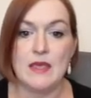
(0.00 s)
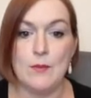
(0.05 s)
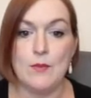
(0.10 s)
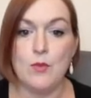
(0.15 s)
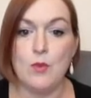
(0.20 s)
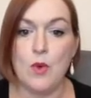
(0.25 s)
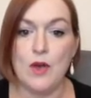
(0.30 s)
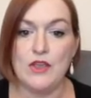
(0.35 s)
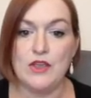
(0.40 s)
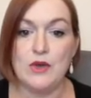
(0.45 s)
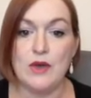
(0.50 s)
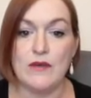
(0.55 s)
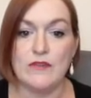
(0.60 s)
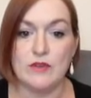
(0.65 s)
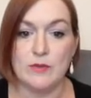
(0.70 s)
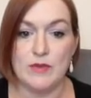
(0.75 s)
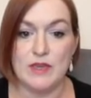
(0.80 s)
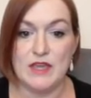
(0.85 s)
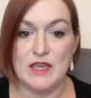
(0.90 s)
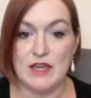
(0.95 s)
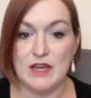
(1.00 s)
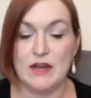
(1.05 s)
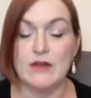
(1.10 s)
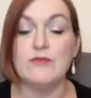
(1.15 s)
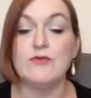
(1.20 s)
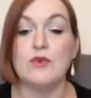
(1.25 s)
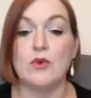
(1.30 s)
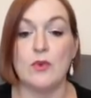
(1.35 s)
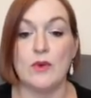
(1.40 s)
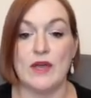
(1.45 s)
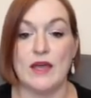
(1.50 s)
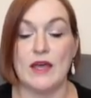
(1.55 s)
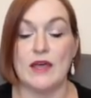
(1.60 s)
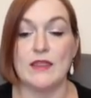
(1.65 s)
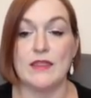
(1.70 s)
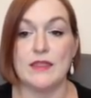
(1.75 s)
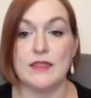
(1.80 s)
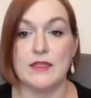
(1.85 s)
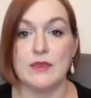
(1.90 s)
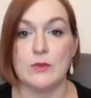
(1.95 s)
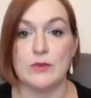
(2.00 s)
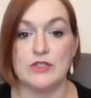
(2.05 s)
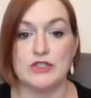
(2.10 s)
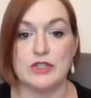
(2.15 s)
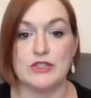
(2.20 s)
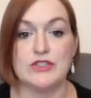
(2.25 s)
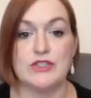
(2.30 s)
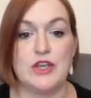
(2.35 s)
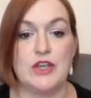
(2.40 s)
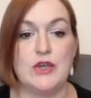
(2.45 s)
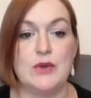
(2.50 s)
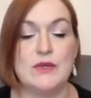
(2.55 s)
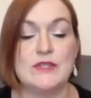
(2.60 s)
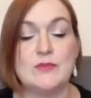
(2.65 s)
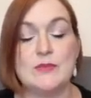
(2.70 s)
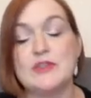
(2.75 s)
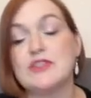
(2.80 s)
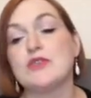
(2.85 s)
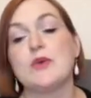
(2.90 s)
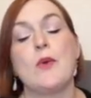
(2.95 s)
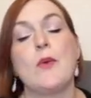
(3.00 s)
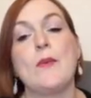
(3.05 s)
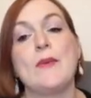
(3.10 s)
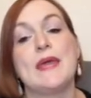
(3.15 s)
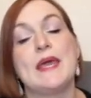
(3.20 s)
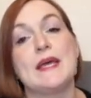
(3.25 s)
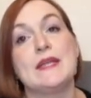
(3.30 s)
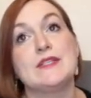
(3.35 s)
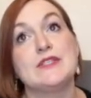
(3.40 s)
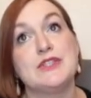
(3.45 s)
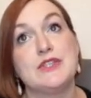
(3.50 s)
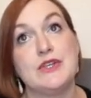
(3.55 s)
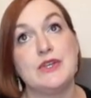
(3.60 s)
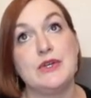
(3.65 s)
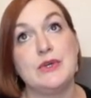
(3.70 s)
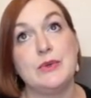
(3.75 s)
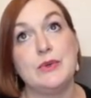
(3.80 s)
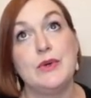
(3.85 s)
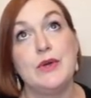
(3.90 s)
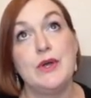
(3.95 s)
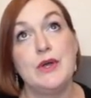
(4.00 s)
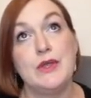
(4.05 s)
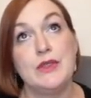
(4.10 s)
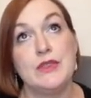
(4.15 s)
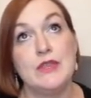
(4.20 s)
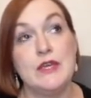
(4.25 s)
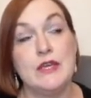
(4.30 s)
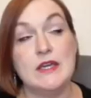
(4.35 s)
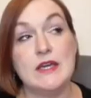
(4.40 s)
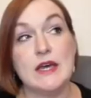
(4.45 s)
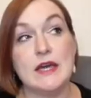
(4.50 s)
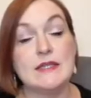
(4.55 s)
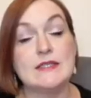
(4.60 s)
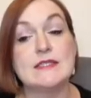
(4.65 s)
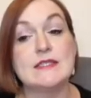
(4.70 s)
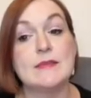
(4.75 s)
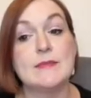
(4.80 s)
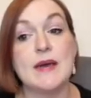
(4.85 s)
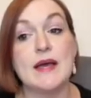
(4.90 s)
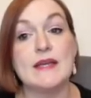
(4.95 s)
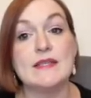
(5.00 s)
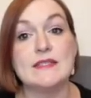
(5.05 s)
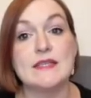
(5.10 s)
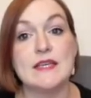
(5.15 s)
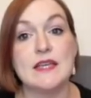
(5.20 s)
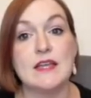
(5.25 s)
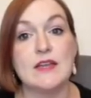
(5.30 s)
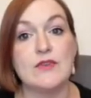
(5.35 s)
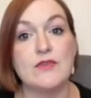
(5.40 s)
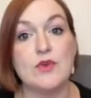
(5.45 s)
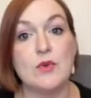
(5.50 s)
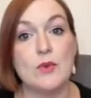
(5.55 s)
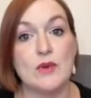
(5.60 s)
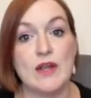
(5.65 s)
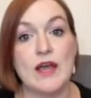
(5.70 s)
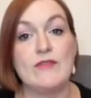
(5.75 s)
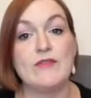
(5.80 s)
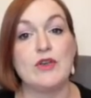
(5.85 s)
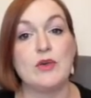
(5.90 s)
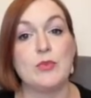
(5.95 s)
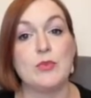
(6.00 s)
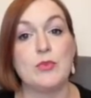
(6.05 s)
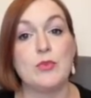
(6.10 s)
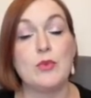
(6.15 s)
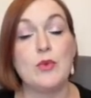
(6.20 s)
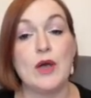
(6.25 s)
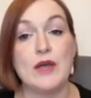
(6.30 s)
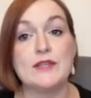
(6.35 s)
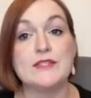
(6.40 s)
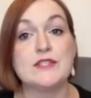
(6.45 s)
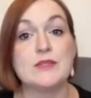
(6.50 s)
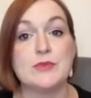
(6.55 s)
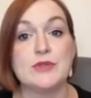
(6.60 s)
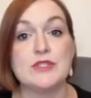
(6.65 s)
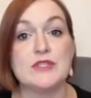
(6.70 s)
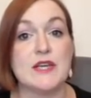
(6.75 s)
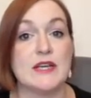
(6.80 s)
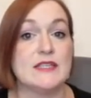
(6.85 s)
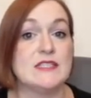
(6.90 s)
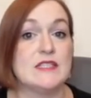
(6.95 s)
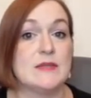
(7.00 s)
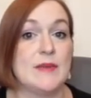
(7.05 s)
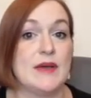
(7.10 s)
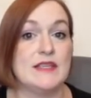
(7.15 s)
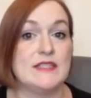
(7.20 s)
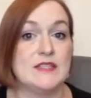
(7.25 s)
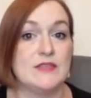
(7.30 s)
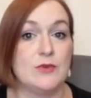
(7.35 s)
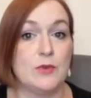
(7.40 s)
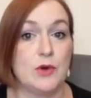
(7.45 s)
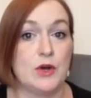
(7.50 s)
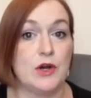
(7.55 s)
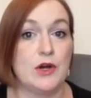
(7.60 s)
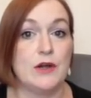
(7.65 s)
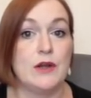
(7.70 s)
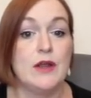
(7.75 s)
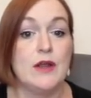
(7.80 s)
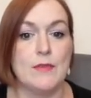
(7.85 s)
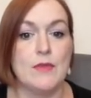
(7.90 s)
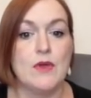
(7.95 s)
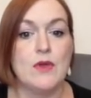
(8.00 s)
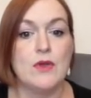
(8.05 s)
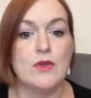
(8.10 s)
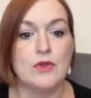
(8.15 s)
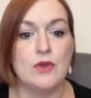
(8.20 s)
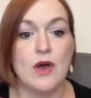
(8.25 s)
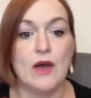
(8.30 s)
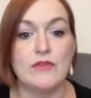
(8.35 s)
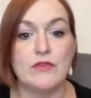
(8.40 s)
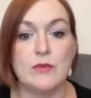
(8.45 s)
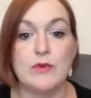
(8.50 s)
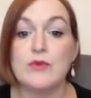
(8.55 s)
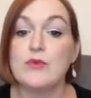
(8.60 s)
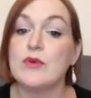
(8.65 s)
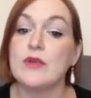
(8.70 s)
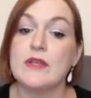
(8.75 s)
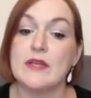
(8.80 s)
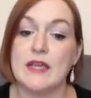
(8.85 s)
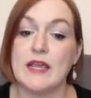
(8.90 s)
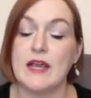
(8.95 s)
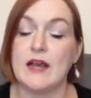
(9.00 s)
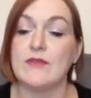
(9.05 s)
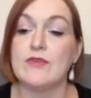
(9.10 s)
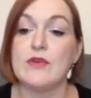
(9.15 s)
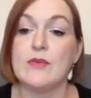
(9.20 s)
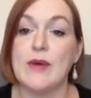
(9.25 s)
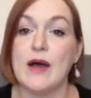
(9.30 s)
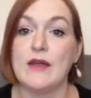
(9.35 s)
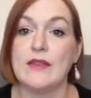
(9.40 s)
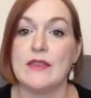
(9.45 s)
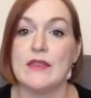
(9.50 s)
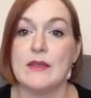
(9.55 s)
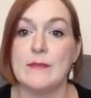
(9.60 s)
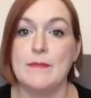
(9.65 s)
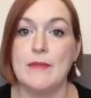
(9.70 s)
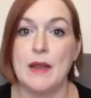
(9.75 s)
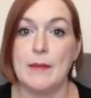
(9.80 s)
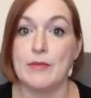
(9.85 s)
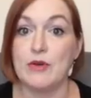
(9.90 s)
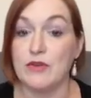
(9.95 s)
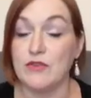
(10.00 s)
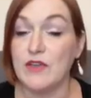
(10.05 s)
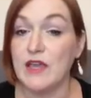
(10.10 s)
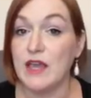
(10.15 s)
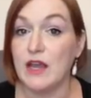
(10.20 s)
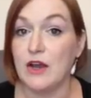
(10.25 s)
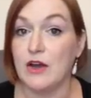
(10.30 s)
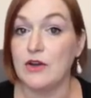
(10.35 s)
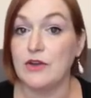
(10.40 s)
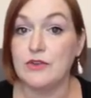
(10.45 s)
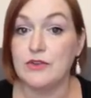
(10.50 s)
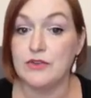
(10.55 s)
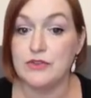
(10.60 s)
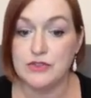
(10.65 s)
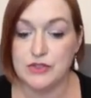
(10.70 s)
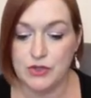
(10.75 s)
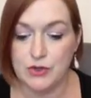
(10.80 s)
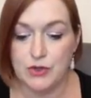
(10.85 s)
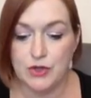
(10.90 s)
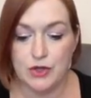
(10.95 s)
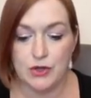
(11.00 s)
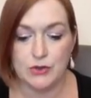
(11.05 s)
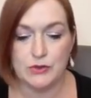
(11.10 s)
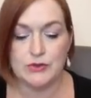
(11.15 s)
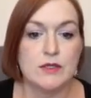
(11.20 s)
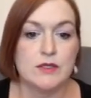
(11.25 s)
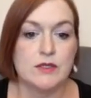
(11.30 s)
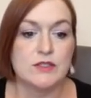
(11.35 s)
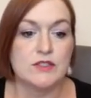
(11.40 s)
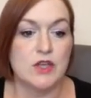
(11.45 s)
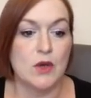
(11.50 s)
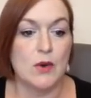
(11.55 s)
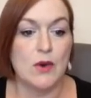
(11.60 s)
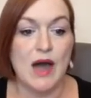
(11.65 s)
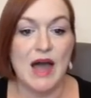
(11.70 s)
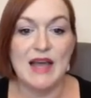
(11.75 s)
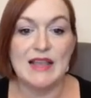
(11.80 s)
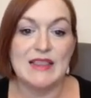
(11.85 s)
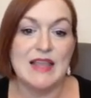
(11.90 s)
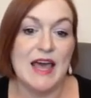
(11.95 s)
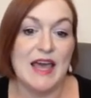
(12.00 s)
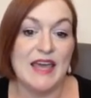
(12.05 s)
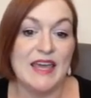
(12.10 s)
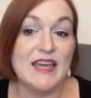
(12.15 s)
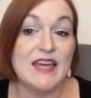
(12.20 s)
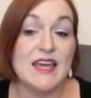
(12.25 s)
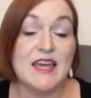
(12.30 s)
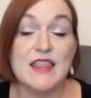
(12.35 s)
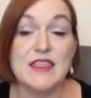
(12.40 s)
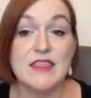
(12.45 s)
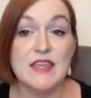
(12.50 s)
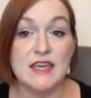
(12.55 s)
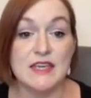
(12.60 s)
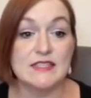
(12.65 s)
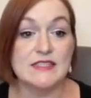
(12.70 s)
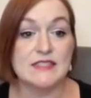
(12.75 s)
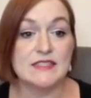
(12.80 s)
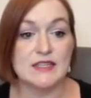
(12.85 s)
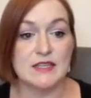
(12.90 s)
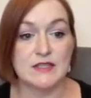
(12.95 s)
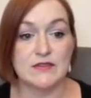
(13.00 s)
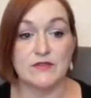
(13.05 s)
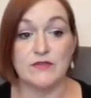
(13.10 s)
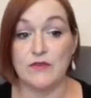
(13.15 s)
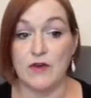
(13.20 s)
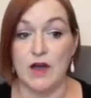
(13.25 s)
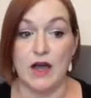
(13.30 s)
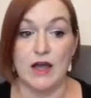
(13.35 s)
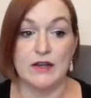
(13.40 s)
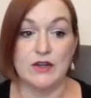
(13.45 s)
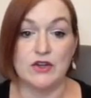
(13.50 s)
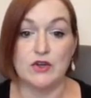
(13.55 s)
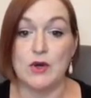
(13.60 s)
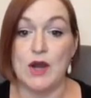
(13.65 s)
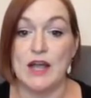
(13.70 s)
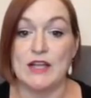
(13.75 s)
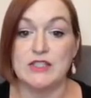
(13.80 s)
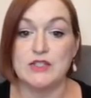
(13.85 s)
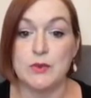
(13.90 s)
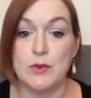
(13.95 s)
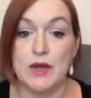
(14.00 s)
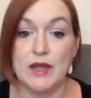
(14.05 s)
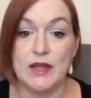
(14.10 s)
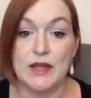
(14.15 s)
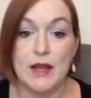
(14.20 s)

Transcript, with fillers: what you have to be careful with, which I'll show you, especially when we get to the customizing it, if you want to have your customers customize the word, you'll have to be really careful about the number of characters you use. So I like this font, Graduate,